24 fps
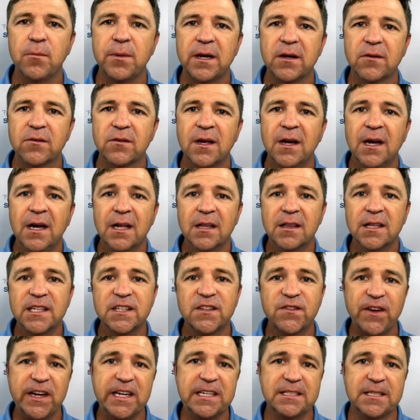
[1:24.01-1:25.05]
because let's
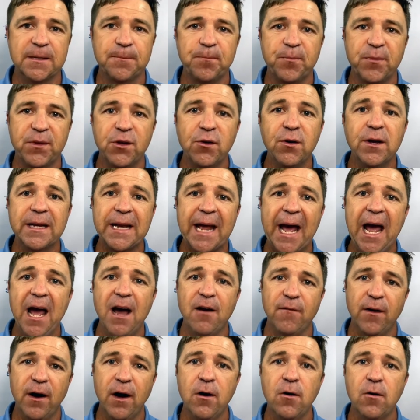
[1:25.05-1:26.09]
face it, you can
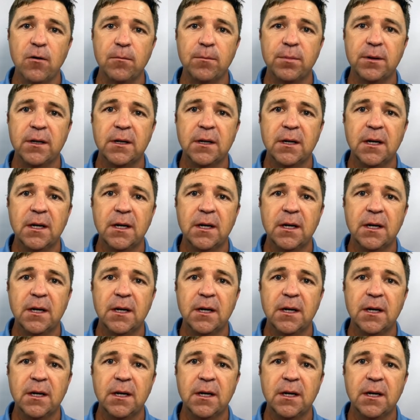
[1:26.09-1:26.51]
have hope,